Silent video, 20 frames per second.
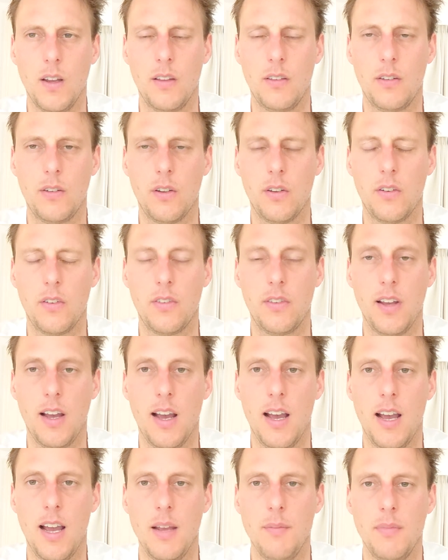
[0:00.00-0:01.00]
It costs
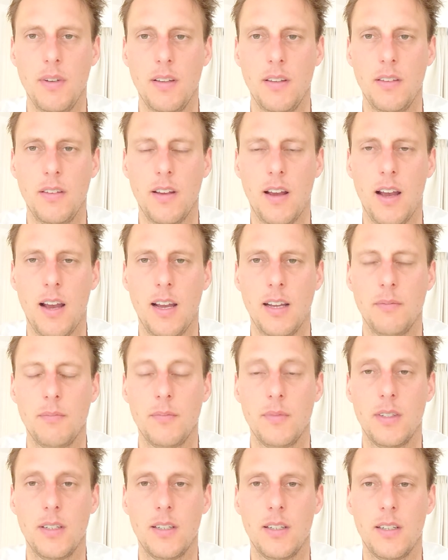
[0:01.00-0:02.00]
time and
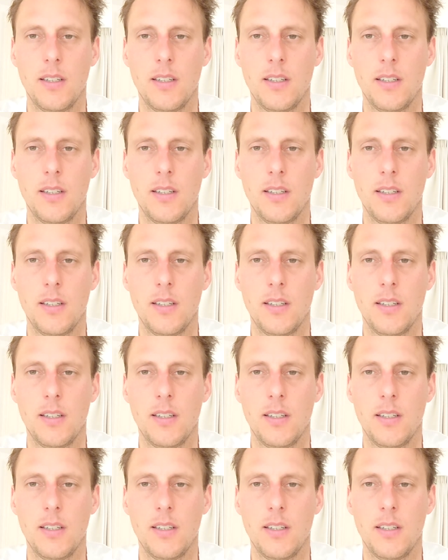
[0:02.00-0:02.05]
time.